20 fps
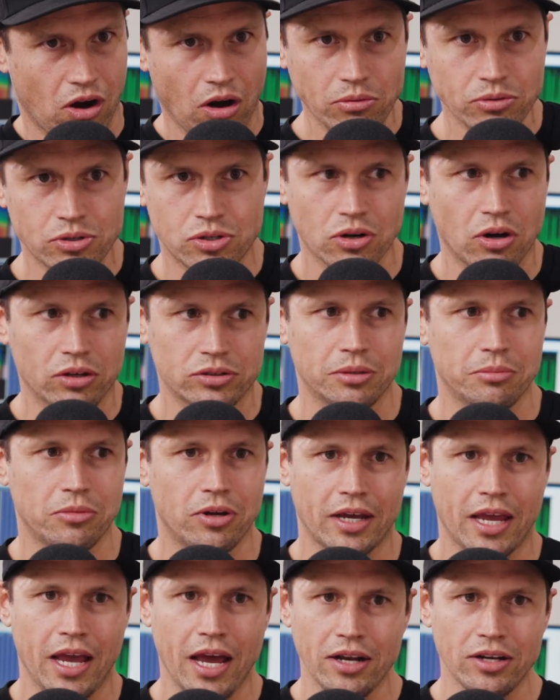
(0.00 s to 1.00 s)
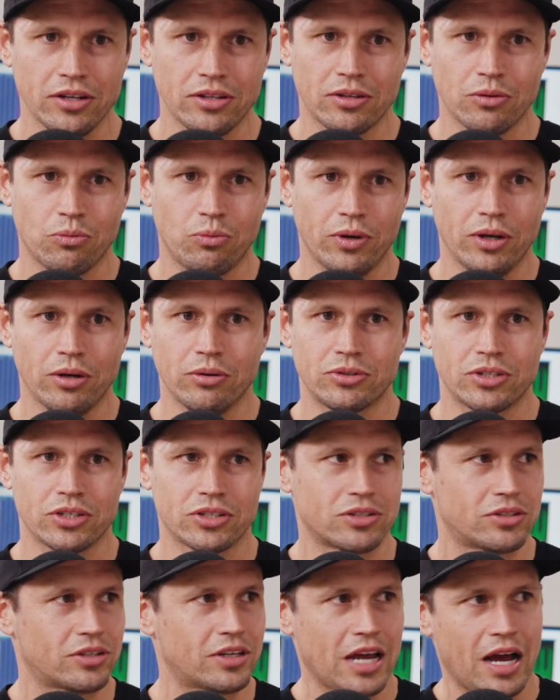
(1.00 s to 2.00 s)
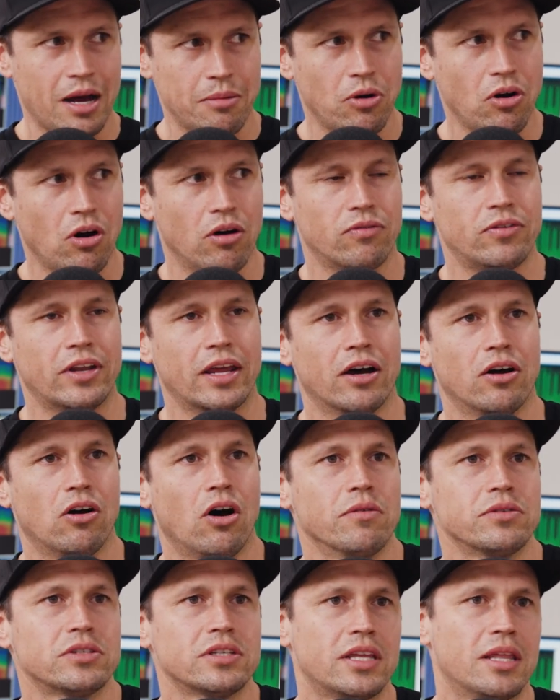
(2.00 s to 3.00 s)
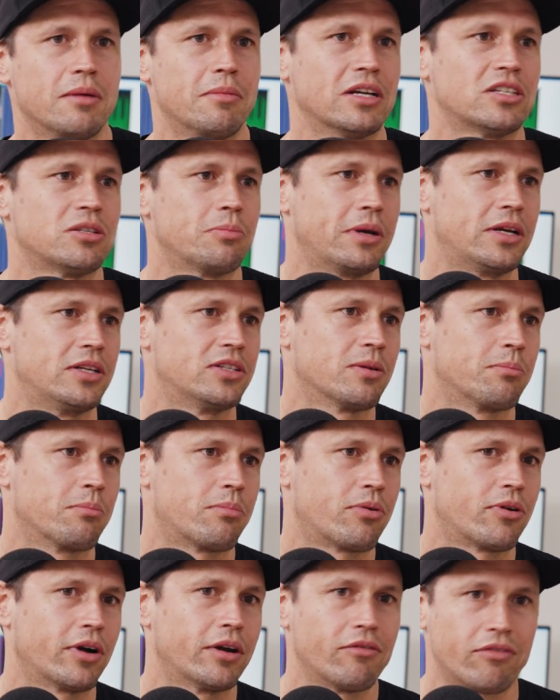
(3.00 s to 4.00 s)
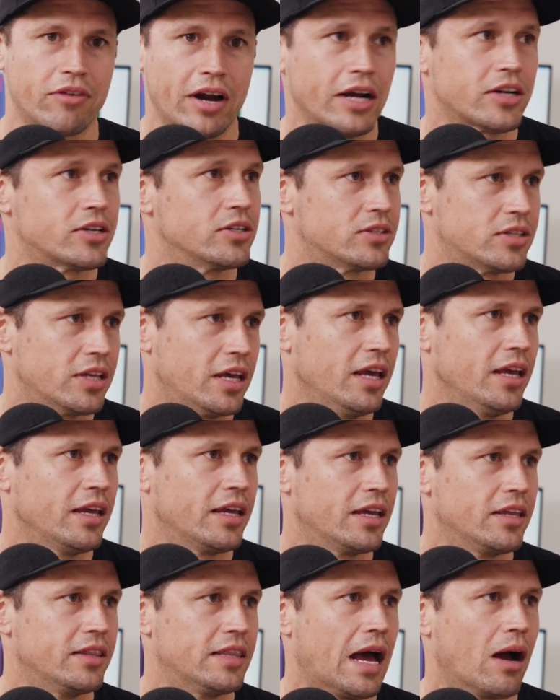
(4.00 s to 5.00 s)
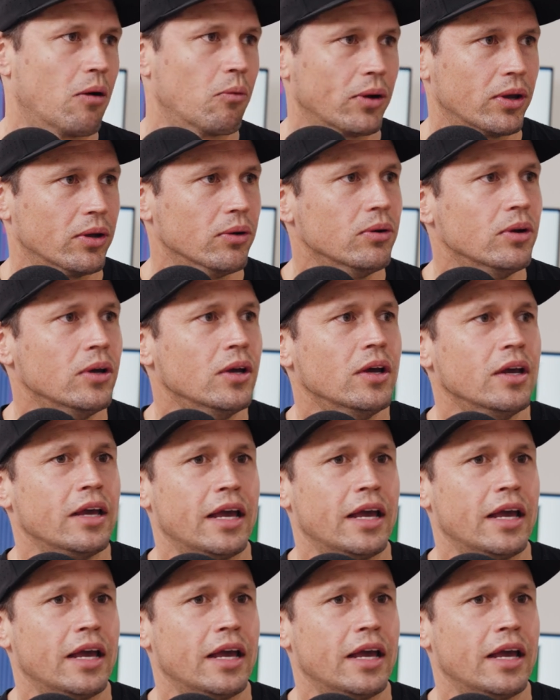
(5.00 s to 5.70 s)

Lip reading: I was shocked. I'm like, how did the wheel just come off? Now, obviously, there must have been some pre-fractures there in that wheel.